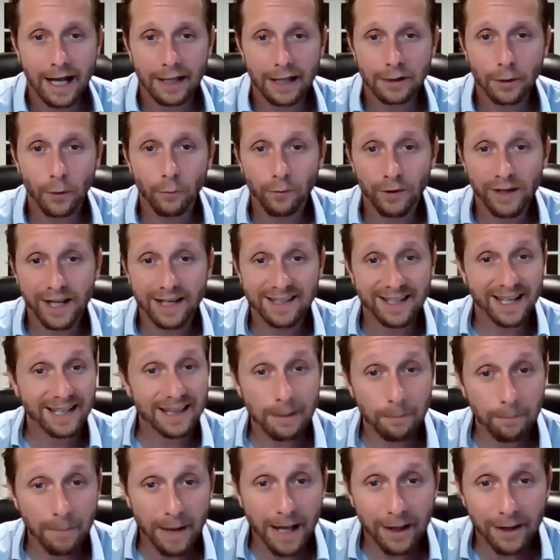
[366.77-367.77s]
Don't forget to hit
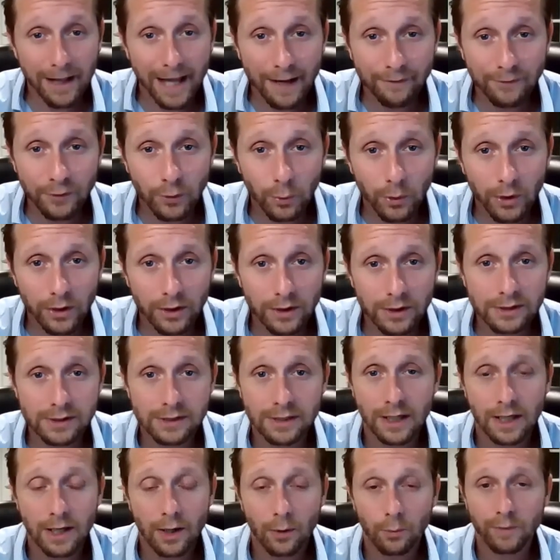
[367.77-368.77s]
the bell afterwards.